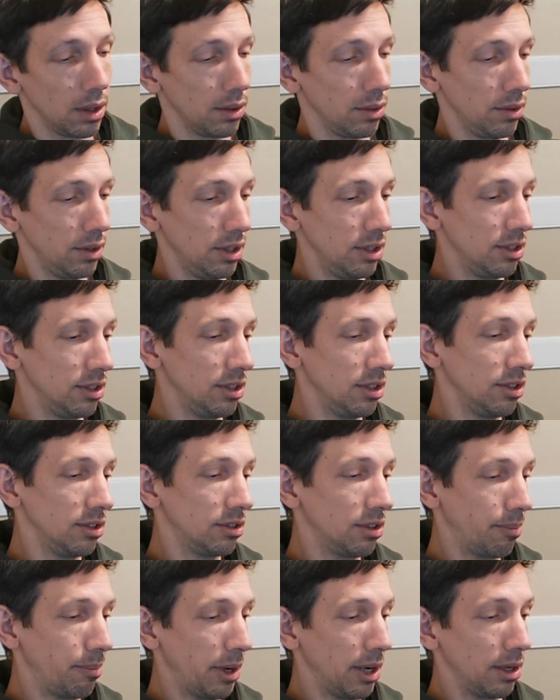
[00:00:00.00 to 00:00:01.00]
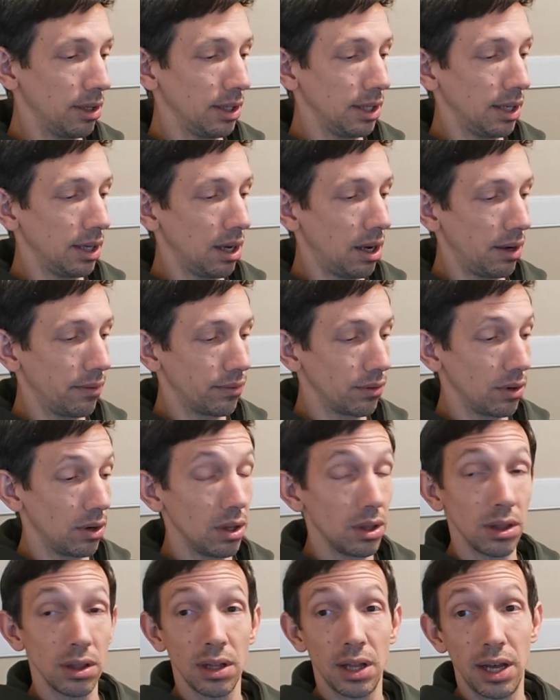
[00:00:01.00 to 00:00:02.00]
These apparently offer a
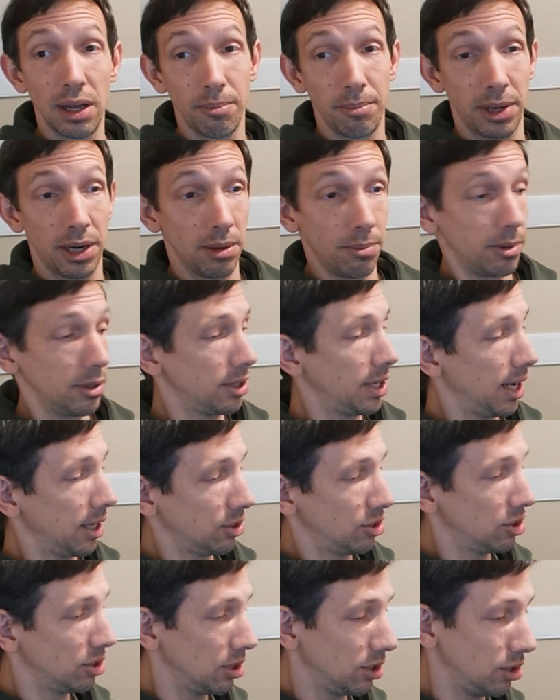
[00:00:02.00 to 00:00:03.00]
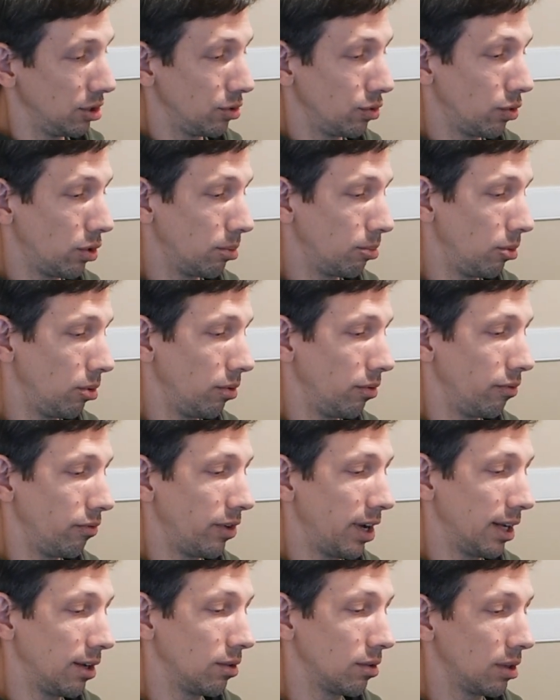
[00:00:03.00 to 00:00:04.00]
lot better protection than your normal
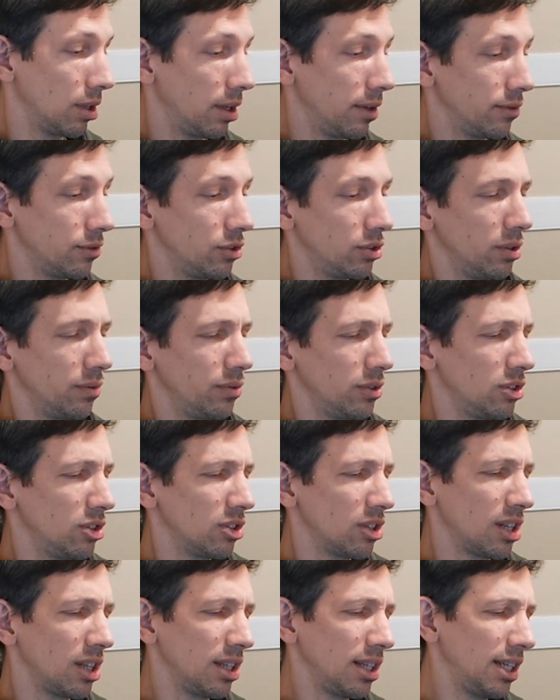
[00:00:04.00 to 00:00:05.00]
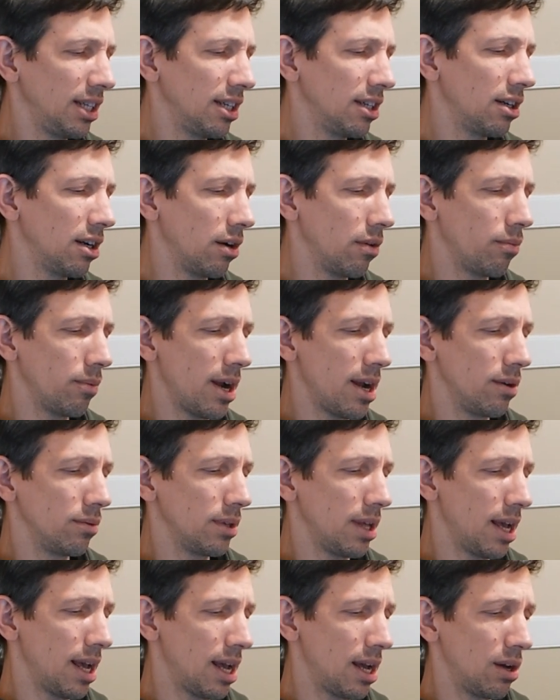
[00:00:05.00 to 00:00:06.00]
vinyl gloves. So if you're just cleaning around
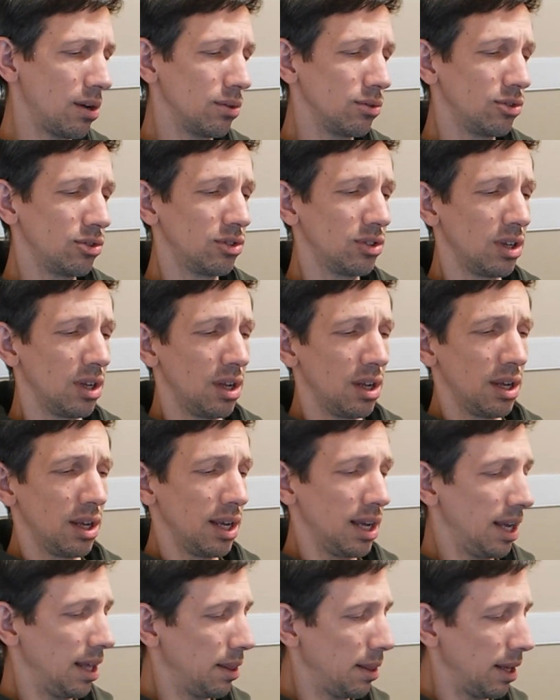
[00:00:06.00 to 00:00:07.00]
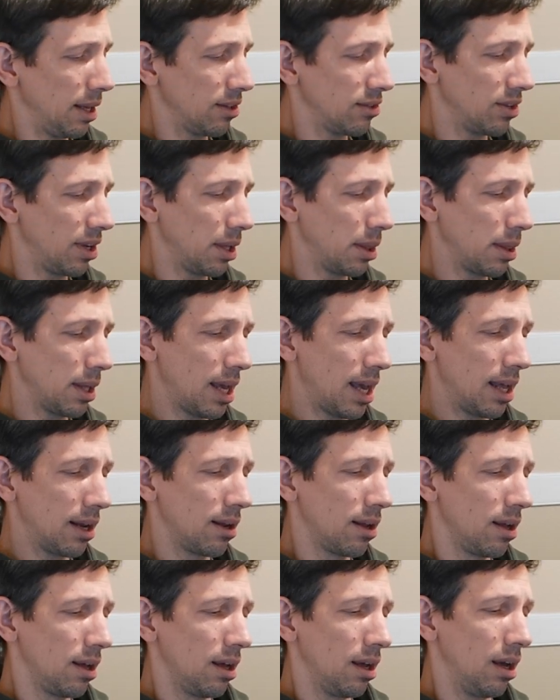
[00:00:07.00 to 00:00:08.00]
the house and things like
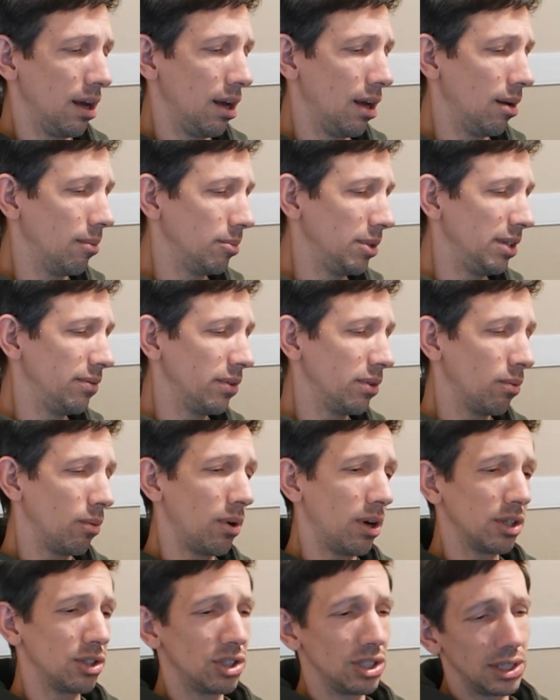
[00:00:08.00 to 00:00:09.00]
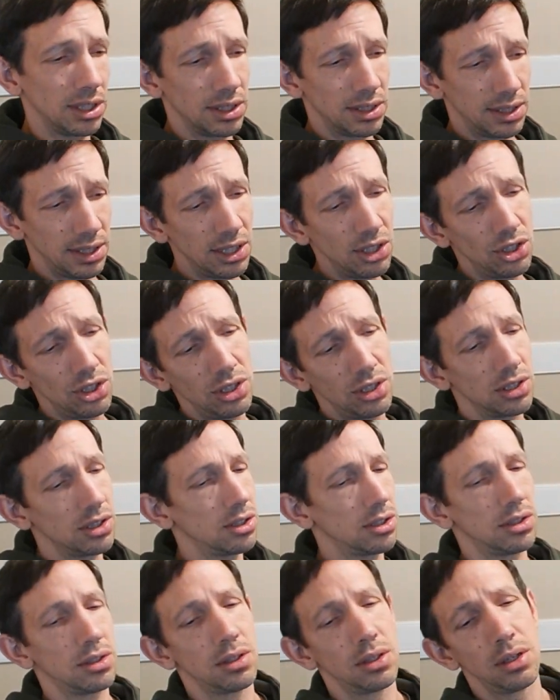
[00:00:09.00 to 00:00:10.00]
that, um, even washing
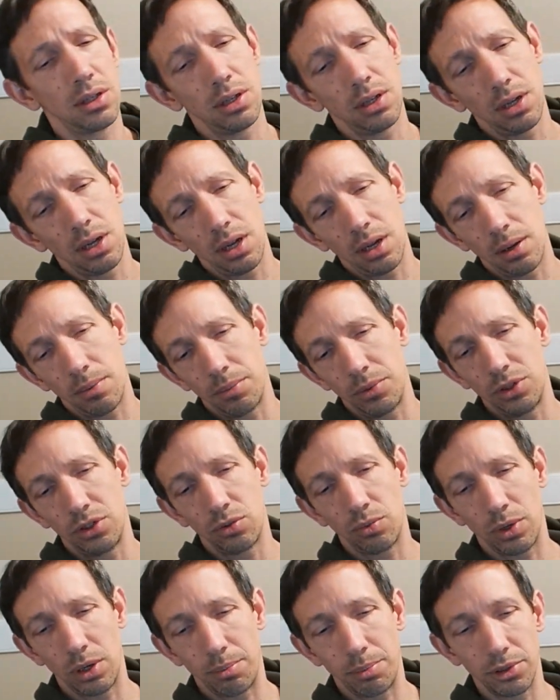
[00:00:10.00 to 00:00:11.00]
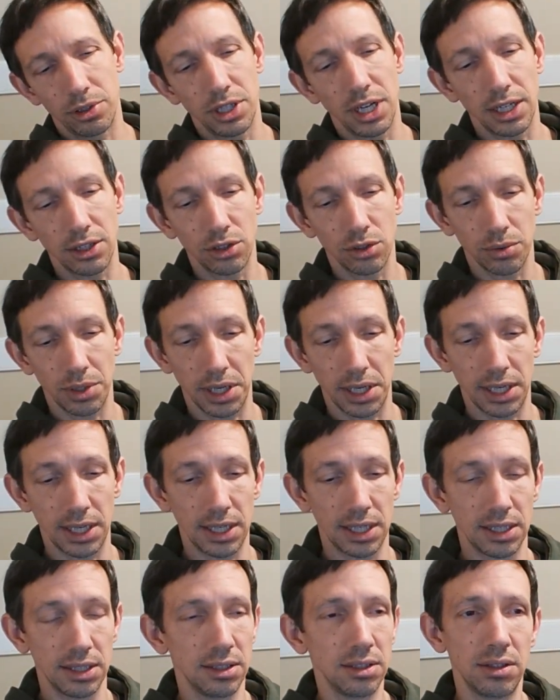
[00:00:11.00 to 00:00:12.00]
dishes, um, you just want to protect your
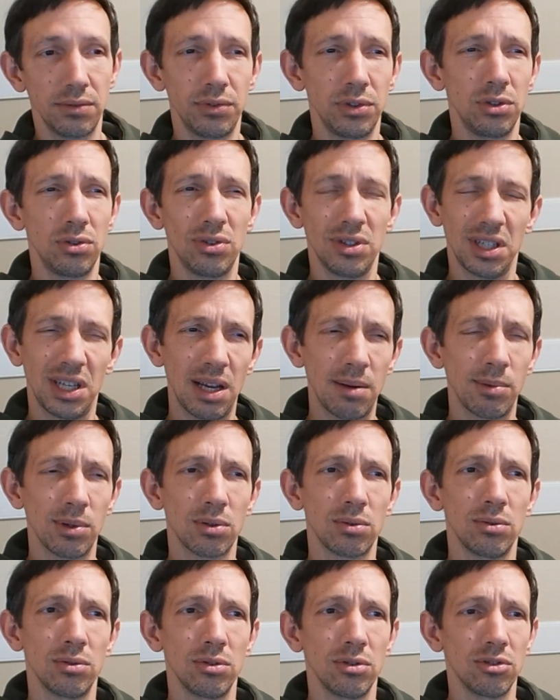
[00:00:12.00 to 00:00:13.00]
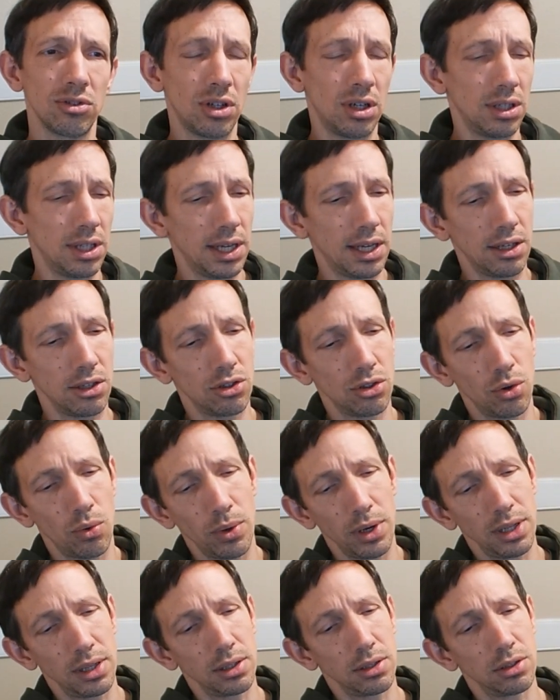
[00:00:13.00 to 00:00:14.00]
hands. If you're using chemicals on like a
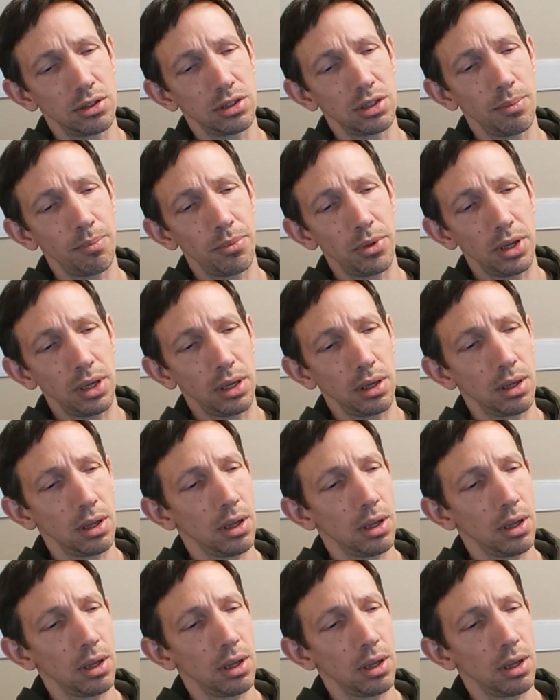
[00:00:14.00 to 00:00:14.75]
toilet or something,